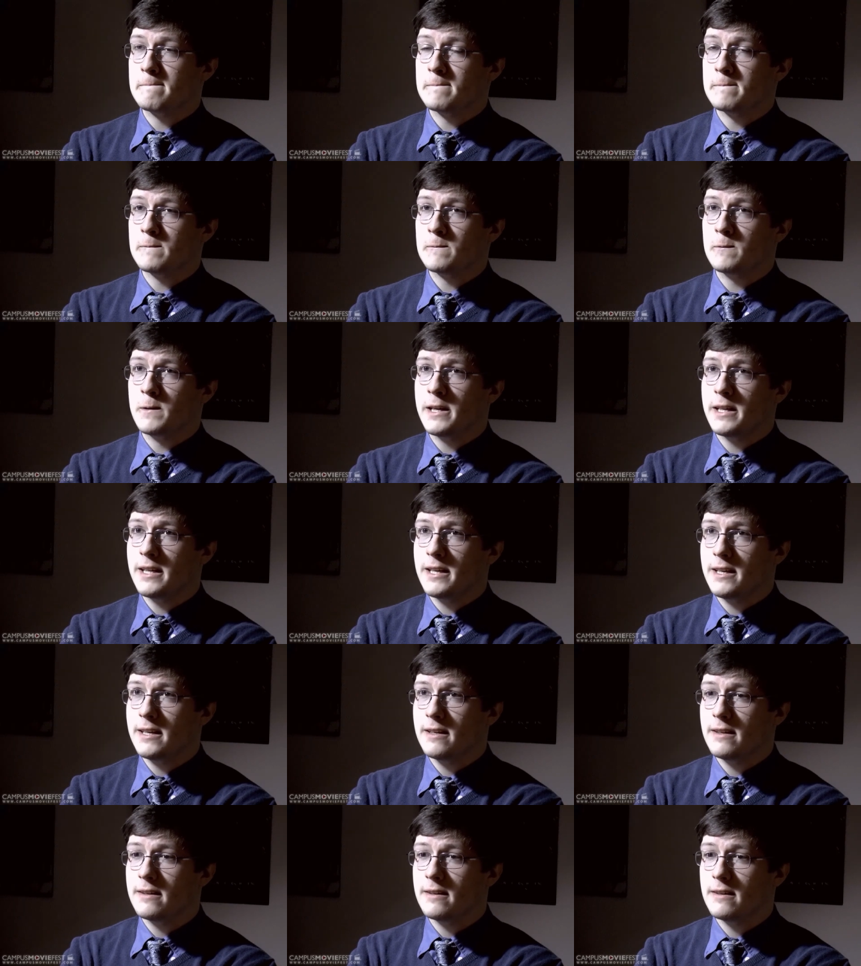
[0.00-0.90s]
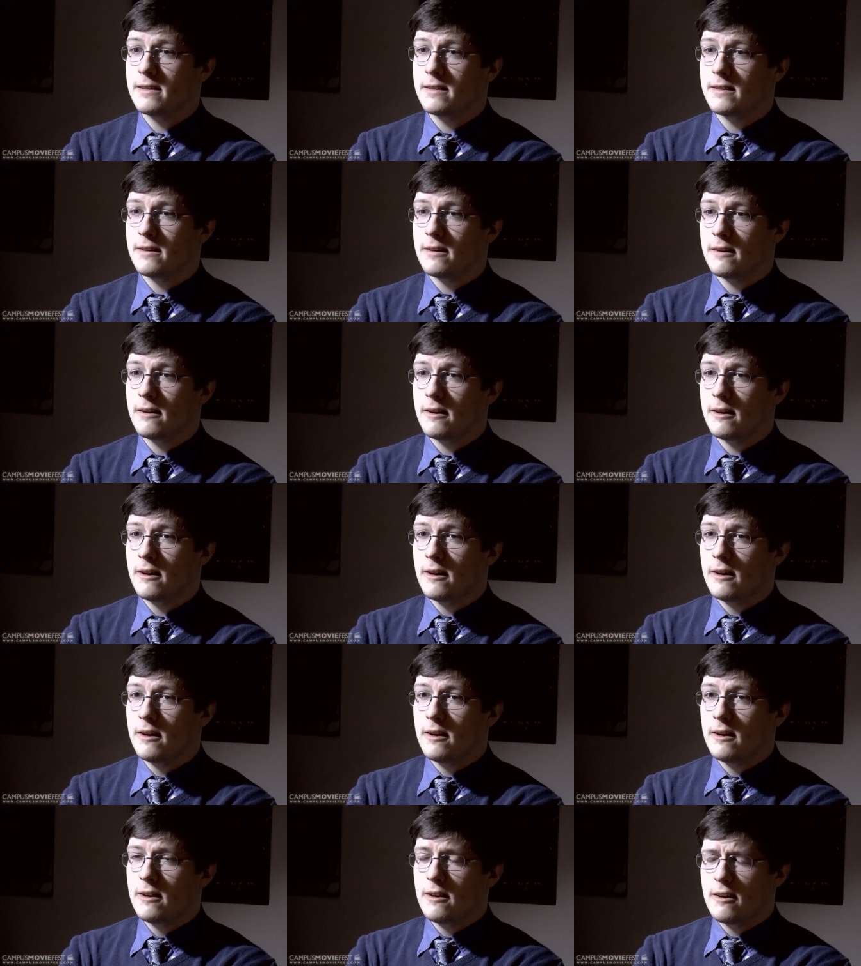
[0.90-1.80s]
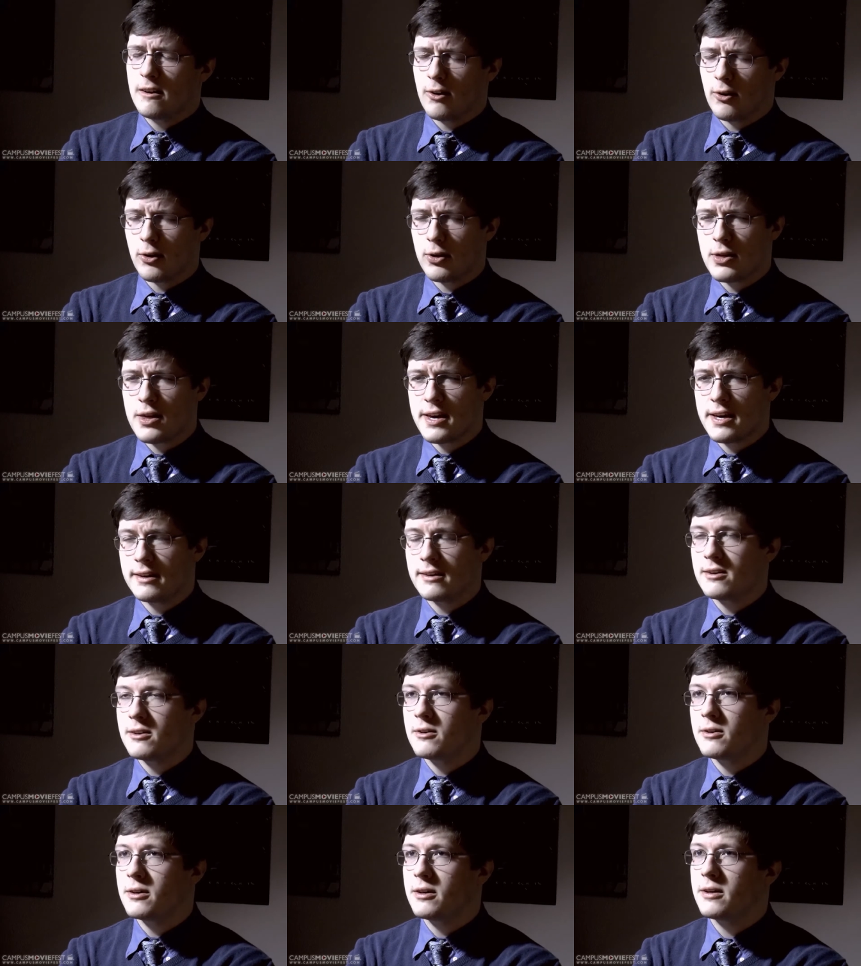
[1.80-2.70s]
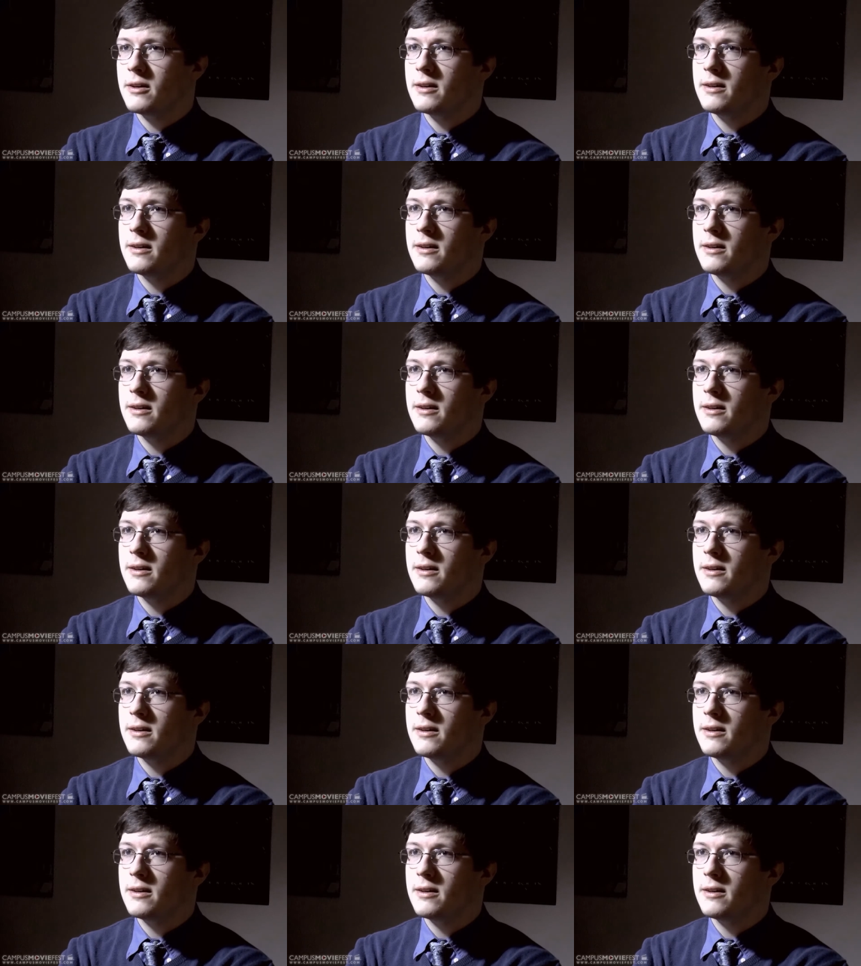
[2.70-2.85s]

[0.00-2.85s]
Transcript: Really? Oh, thank you.